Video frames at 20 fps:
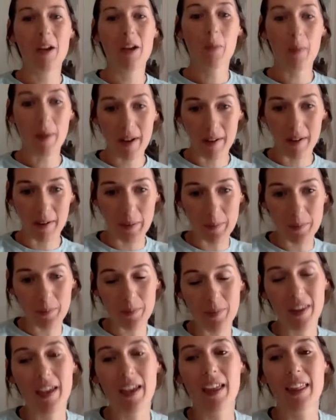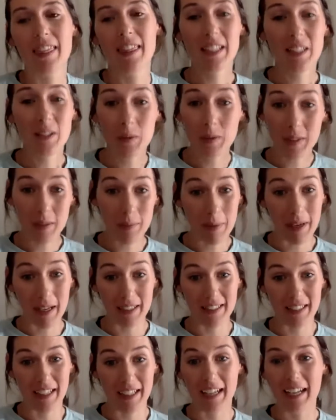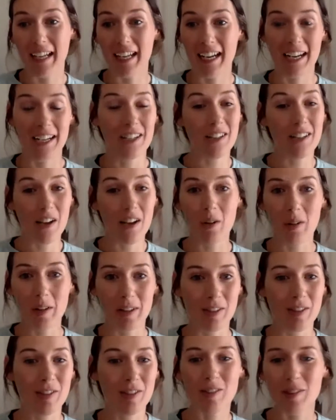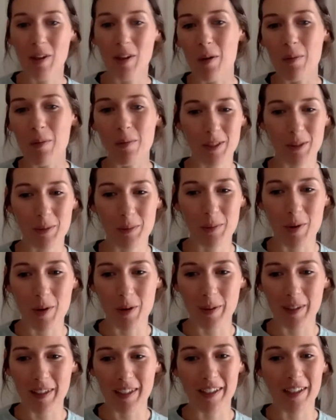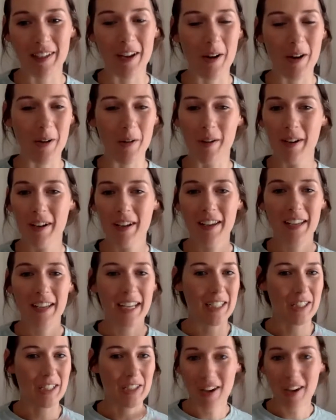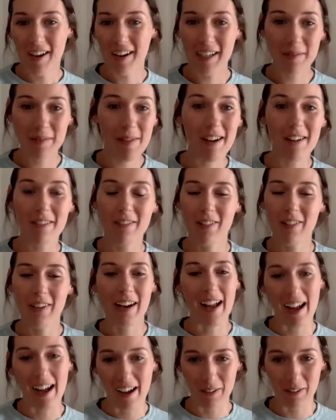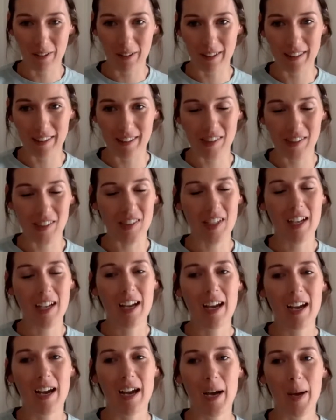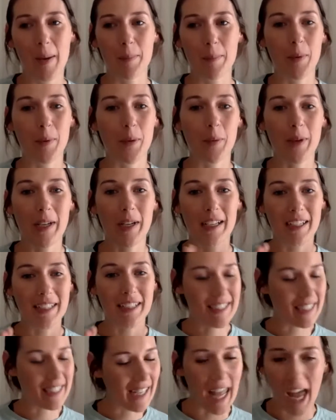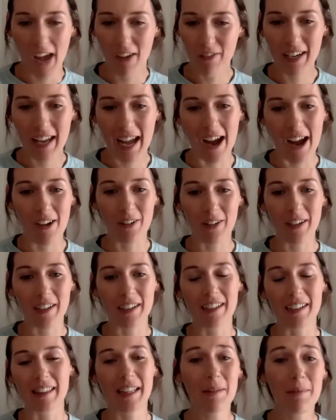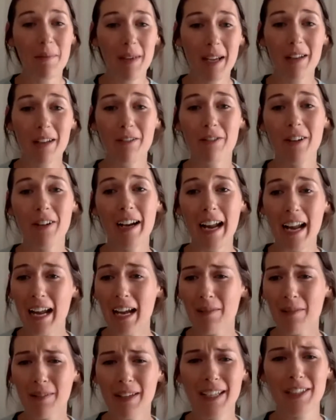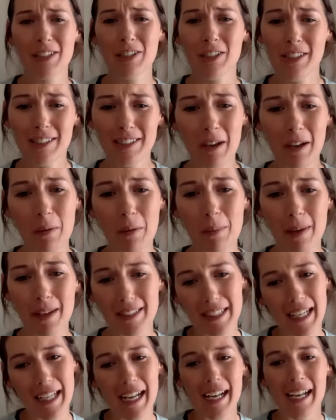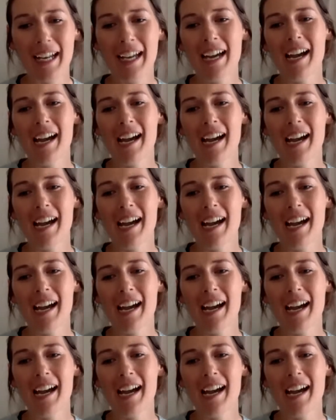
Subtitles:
Well, this was amazing, and I know there's so much more we could go and talk about for hours. But we did have an hour limit for Anne because she's so busy.